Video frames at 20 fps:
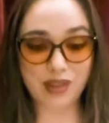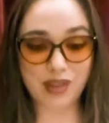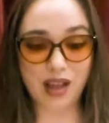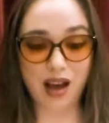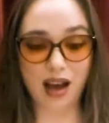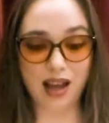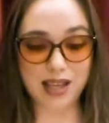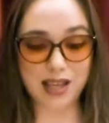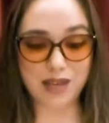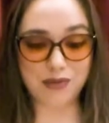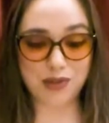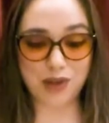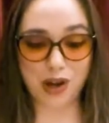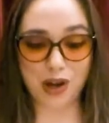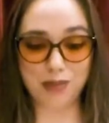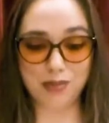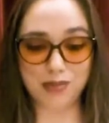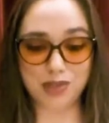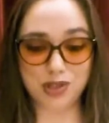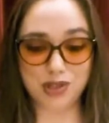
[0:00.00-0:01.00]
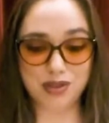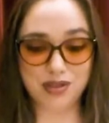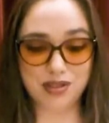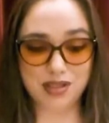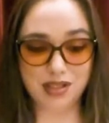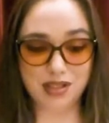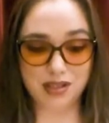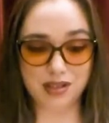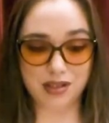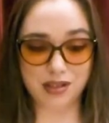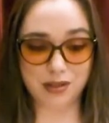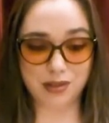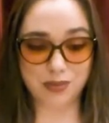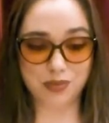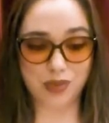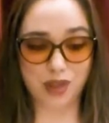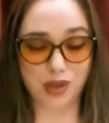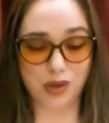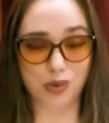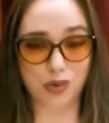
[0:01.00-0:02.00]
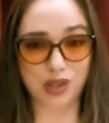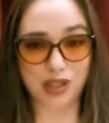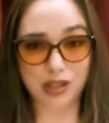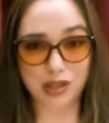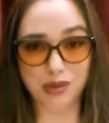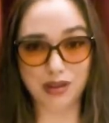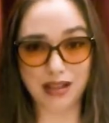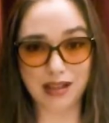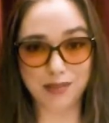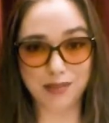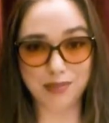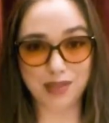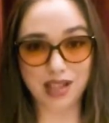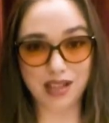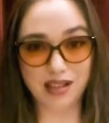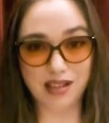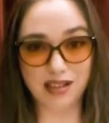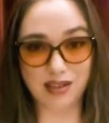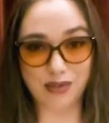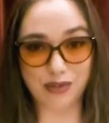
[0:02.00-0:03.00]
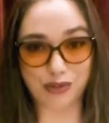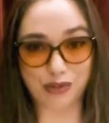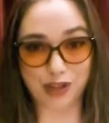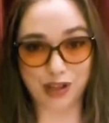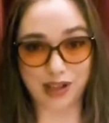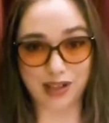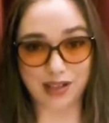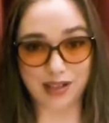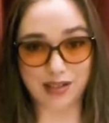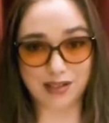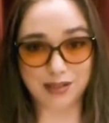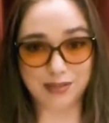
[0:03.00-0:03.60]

I have come to dinner. Will you let me in, Fred?